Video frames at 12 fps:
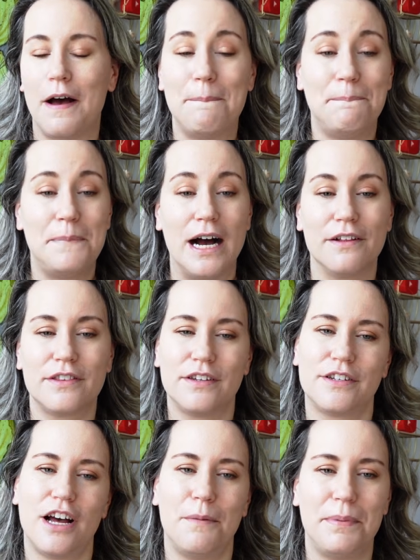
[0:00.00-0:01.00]
about
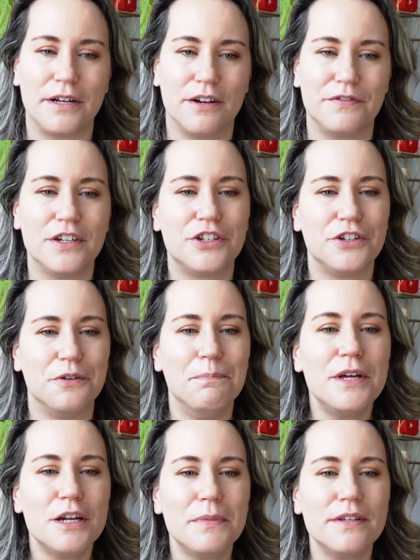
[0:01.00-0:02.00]
this topic of digital
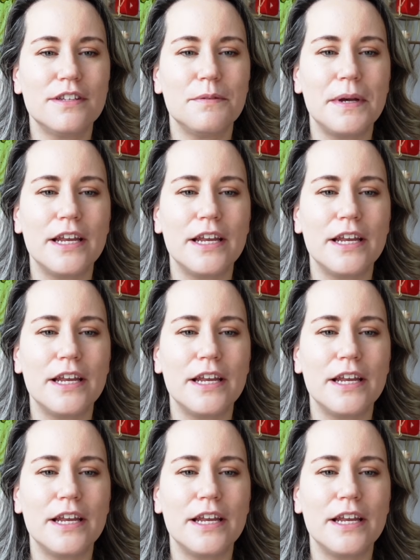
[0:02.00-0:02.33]
minimalism,